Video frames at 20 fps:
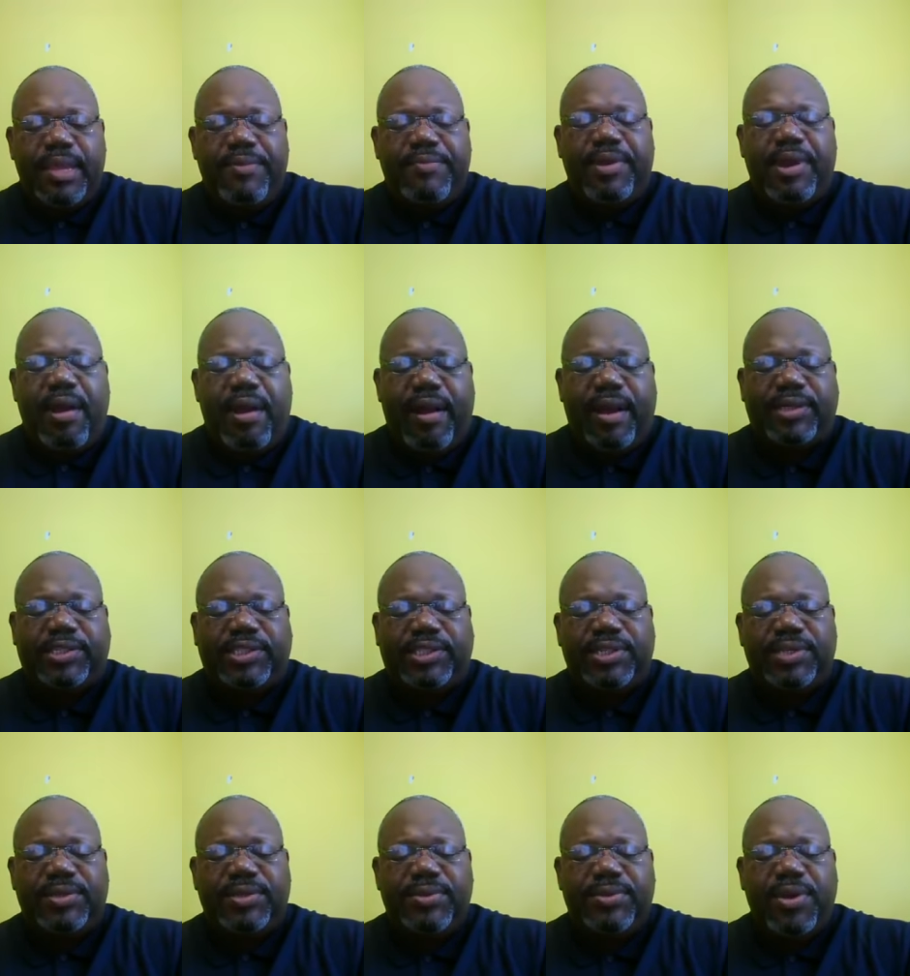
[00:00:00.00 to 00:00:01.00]
in regards
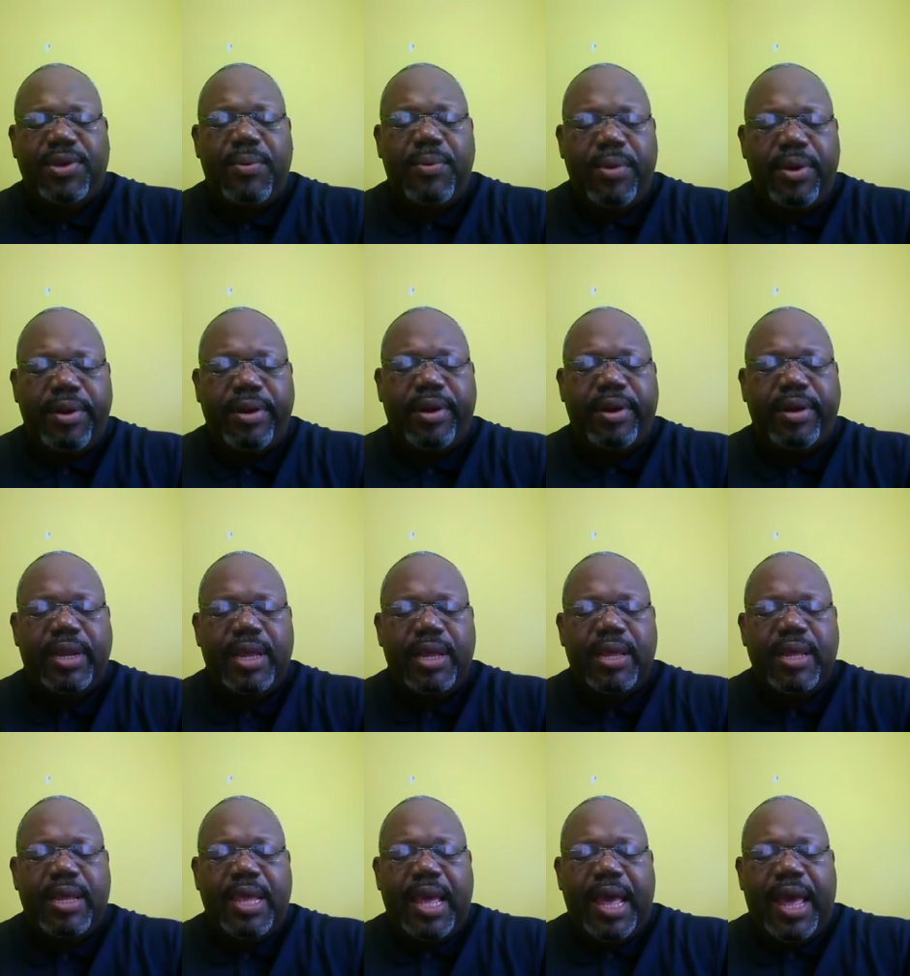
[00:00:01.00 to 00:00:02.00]
to your word
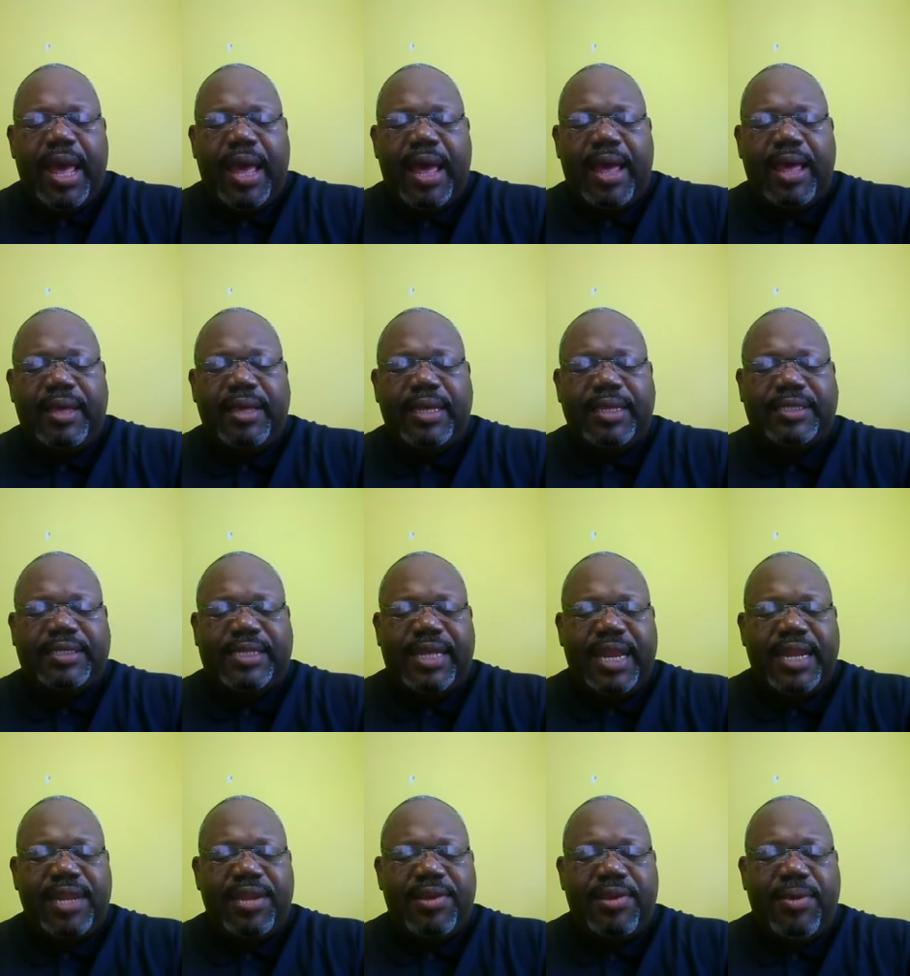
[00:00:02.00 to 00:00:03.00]
uh, and
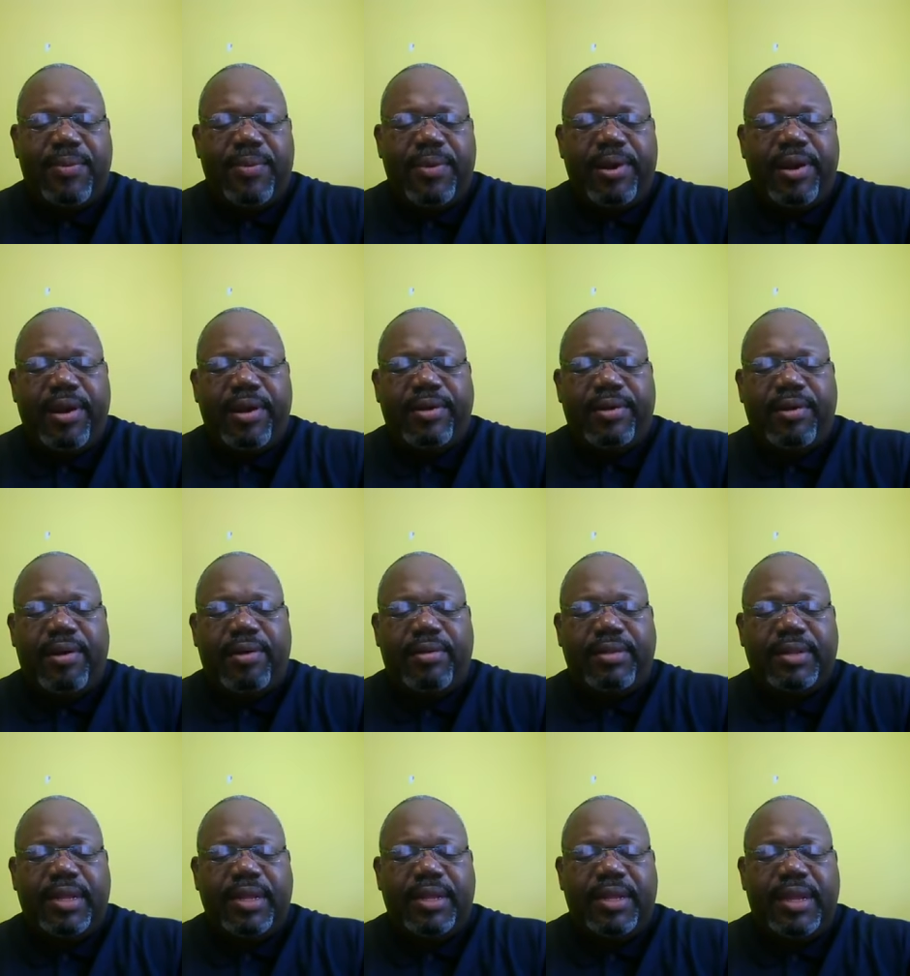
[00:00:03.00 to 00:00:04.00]
studying your word on
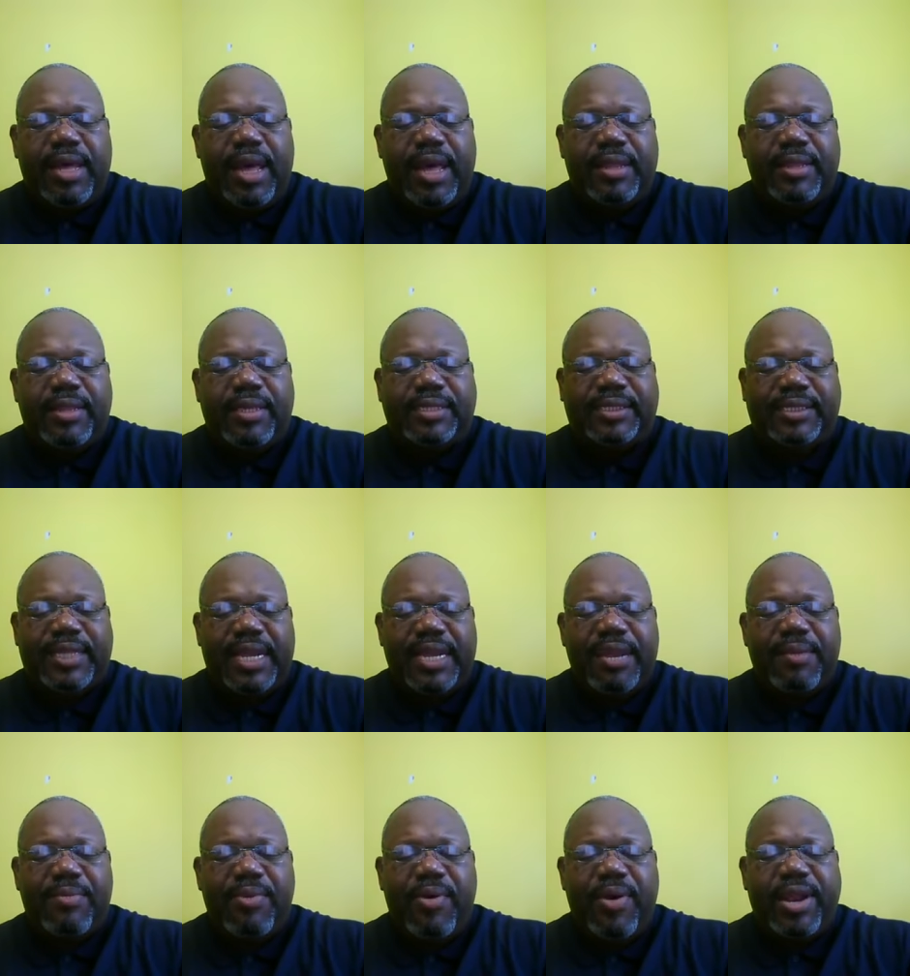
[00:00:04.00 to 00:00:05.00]
uh, this
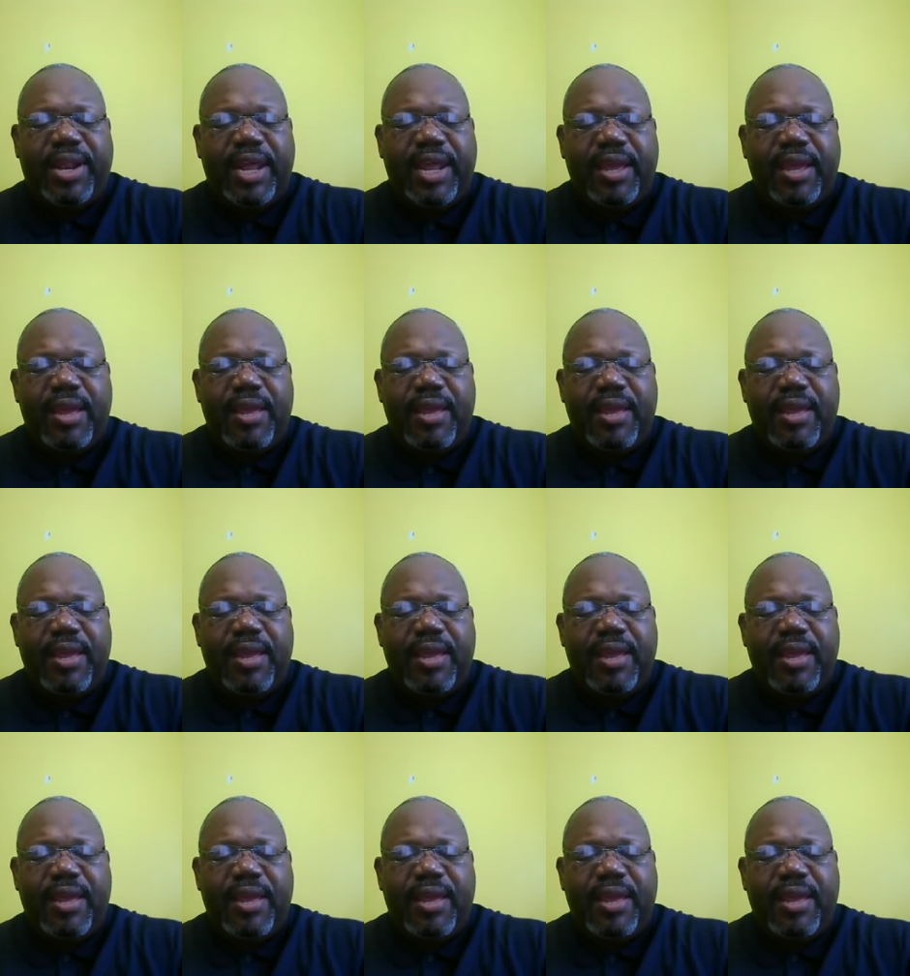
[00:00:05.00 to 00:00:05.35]
Sunday morning.